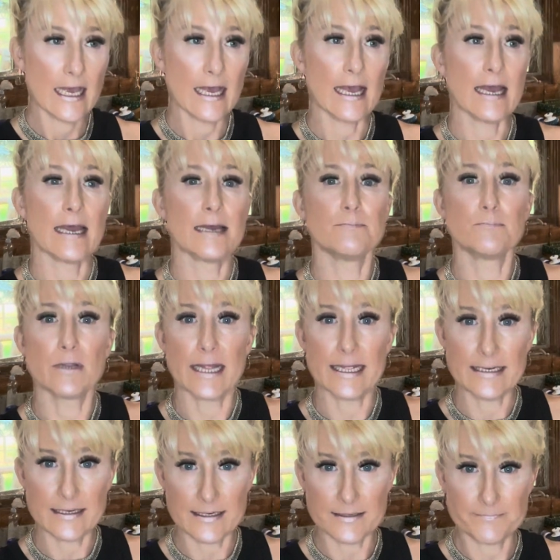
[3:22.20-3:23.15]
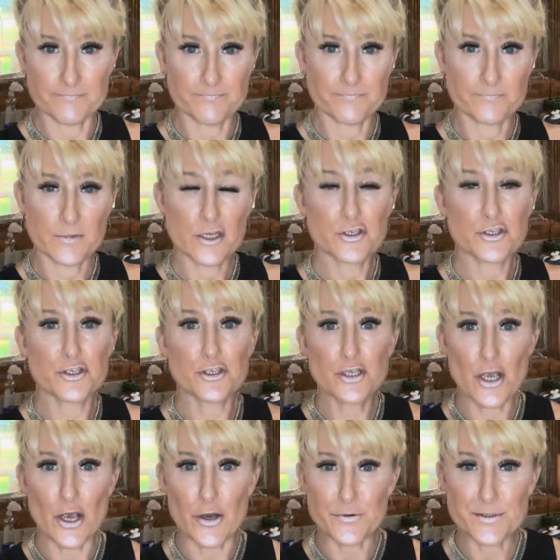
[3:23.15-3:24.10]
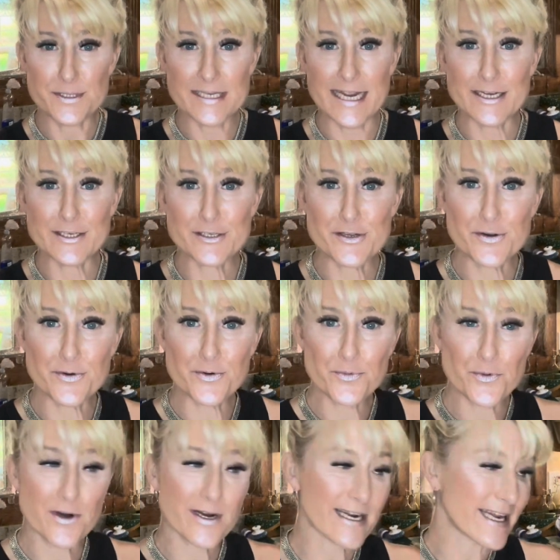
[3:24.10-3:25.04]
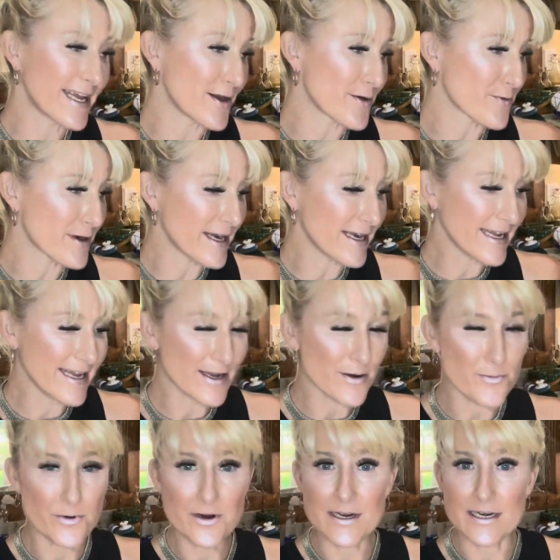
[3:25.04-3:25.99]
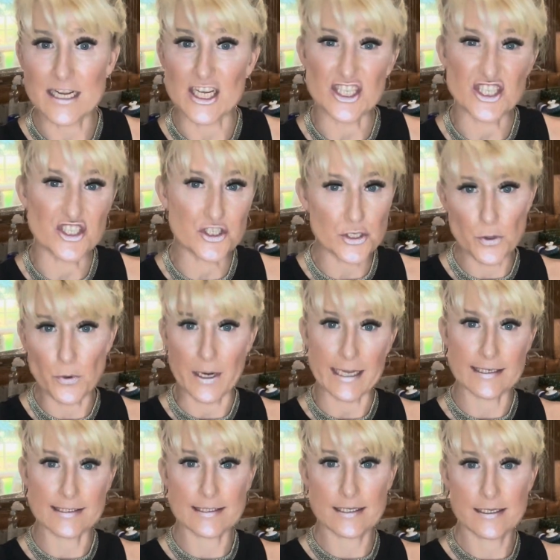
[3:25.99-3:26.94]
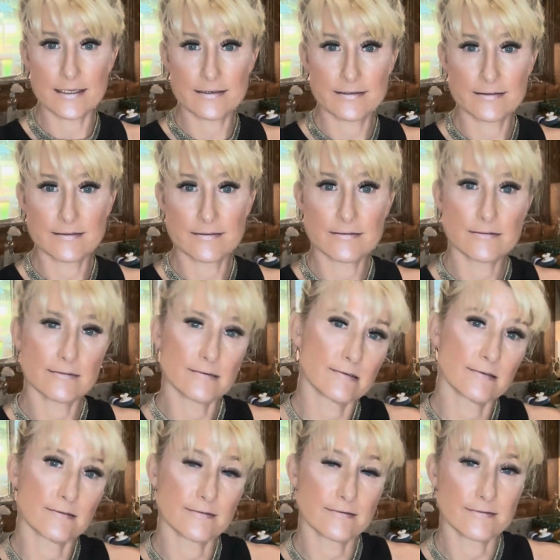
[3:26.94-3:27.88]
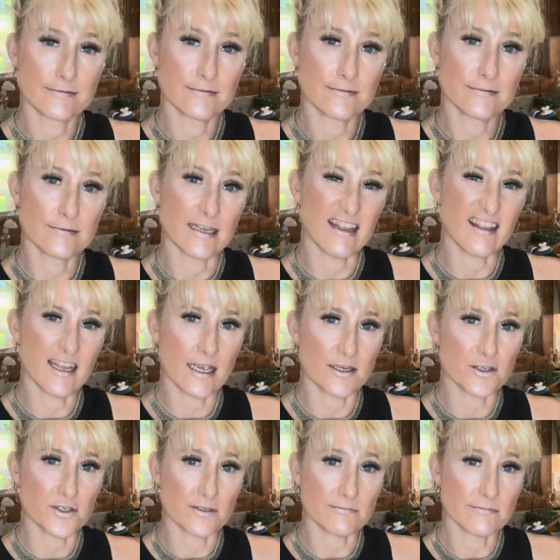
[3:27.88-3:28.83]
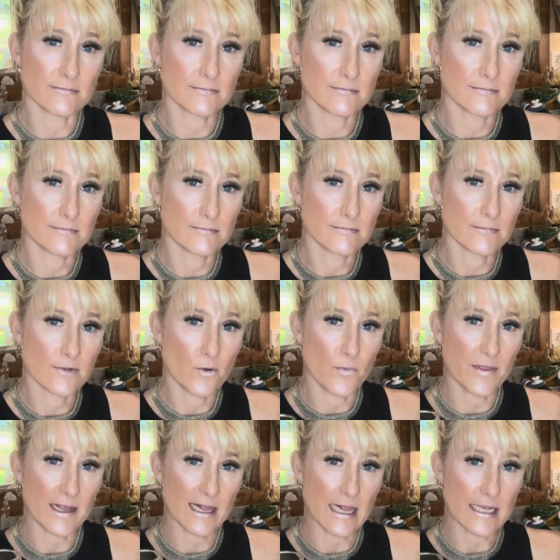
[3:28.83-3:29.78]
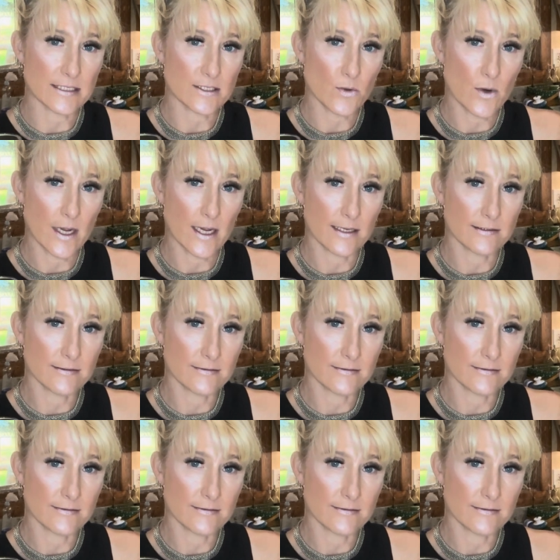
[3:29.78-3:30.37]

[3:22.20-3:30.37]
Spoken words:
and blend it. So stay tuned. We're going to get ready and we're going to do it in the kitchen with a glass of wine.